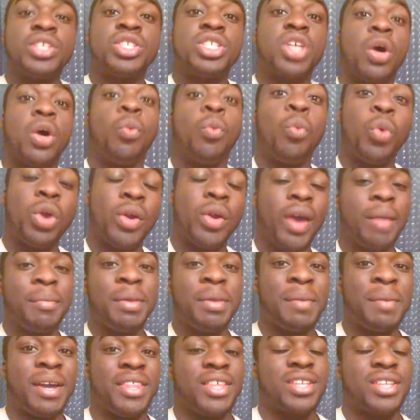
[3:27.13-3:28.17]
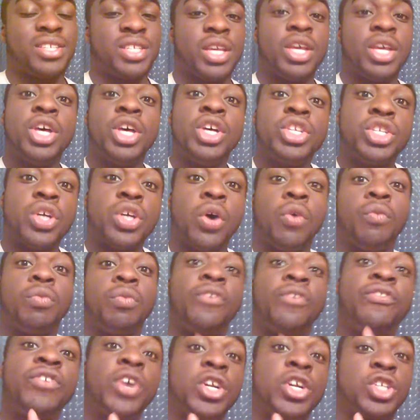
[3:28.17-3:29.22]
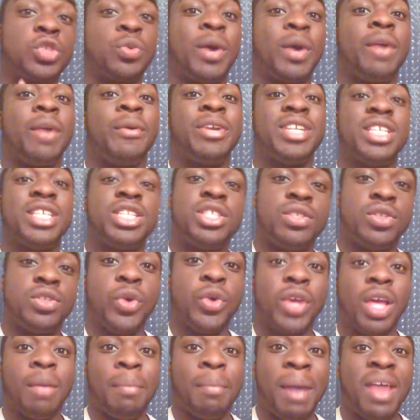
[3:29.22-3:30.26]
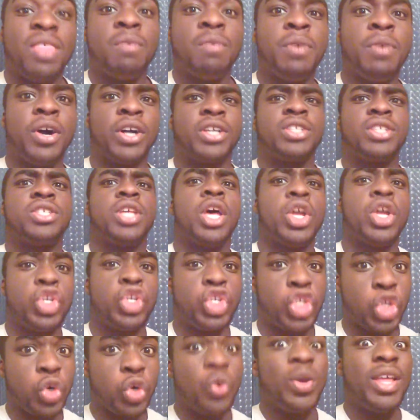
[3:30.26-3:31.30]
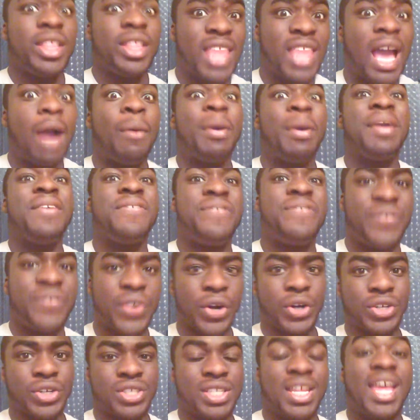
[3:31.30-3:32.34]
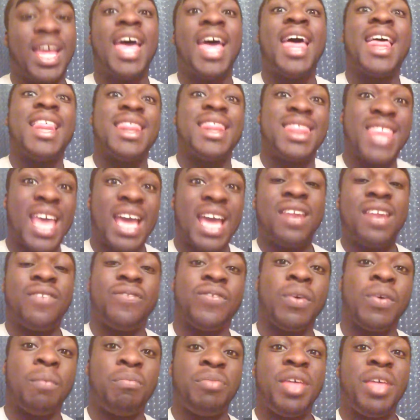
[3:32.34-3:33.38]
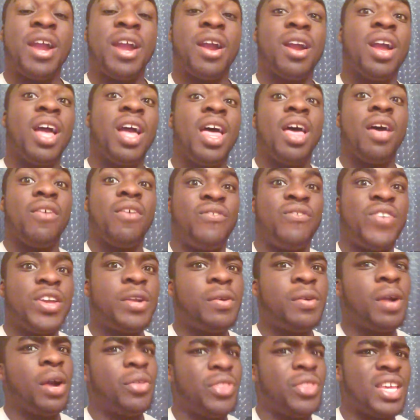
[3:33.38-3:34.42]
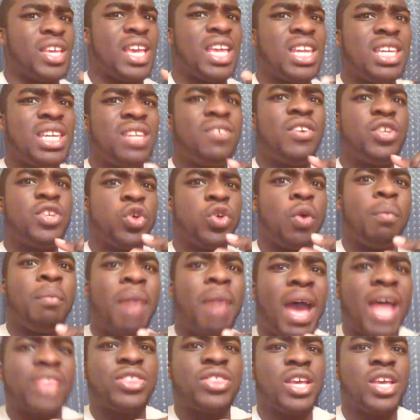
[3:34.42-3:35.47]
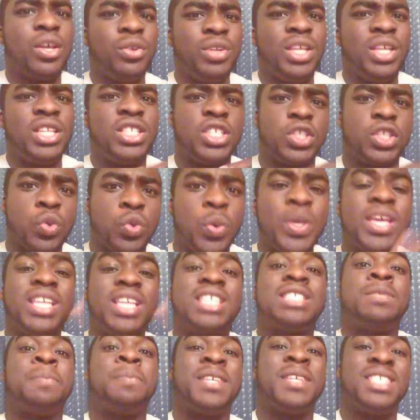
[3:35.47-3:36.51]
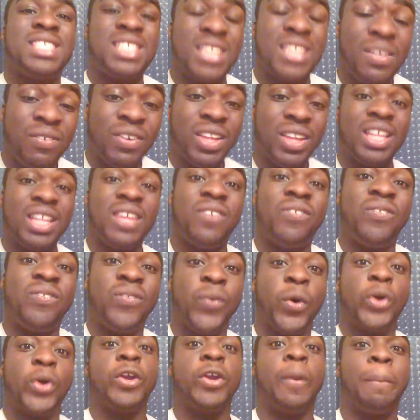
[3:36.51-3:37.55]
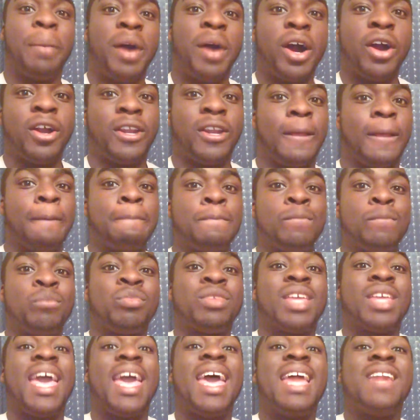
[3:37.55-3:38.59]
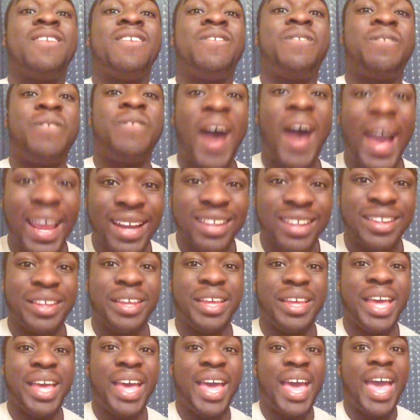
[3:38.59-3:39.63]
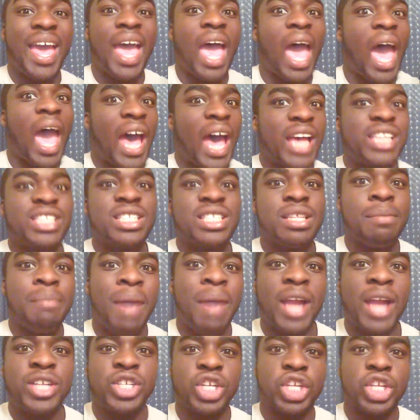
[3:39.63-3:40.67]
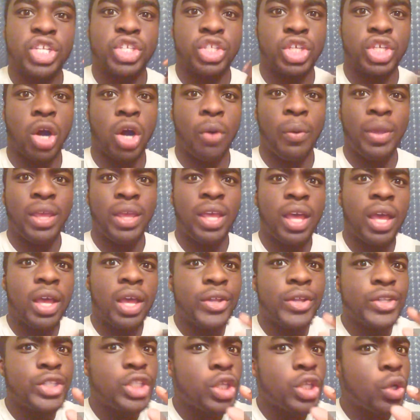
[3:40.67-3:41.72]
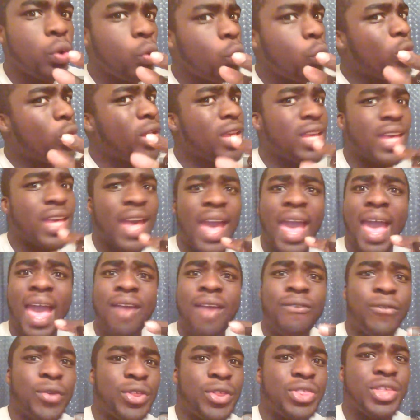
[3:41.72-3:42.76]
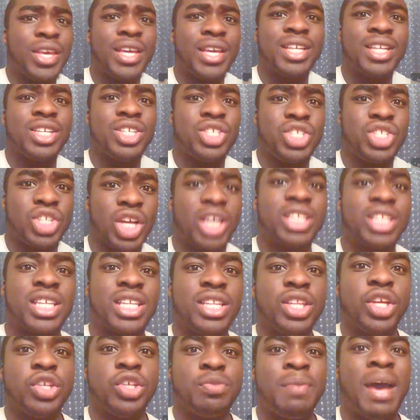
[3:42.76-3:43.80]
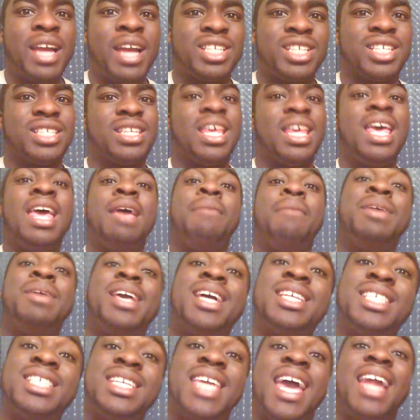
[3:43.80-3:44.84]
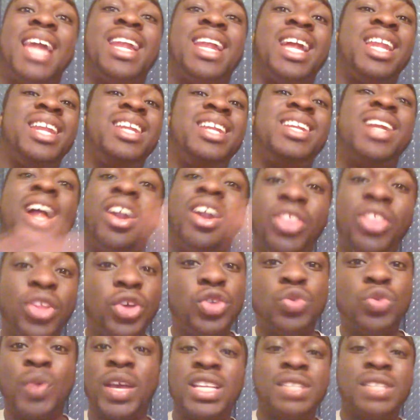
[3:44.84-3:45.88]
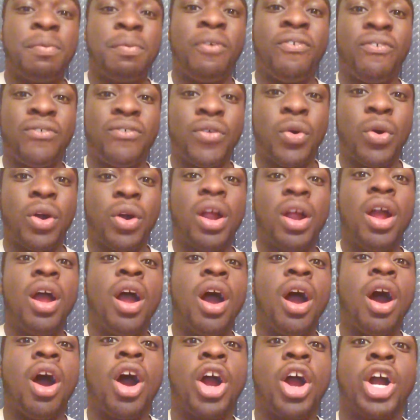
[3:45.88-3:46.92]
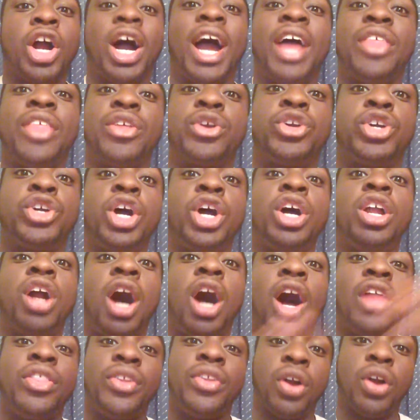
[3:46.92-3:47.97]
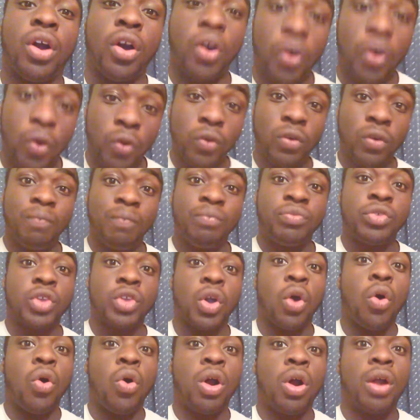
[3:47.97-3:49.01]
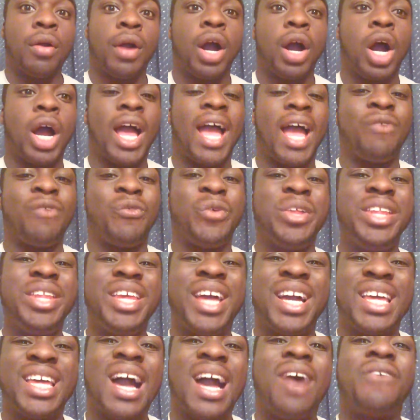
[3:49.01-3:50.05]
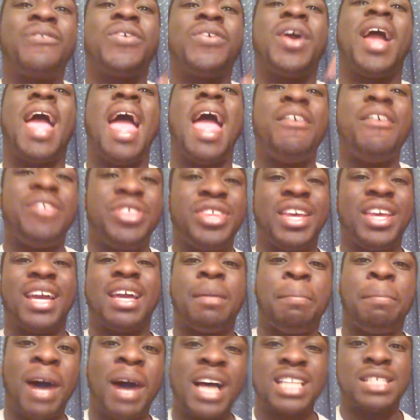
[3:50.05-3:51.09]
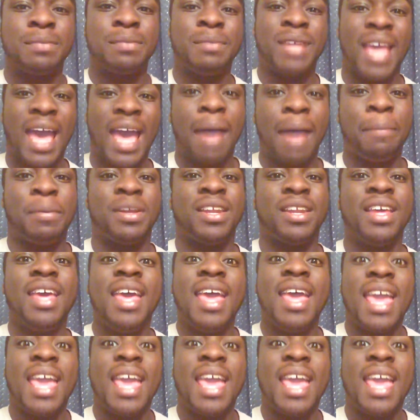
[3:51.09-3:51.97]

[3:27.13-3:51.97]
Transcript: So what do I mean by this? So the first way, which is doing it by the books, do it that way first. Then from there, figure out the individual math that you'll need to tweak specifically for your party. And finally, as the match is going, tweak everything just in those matches. Because again, none of those ways before are either good on their own or really account for everything that could possibly happen.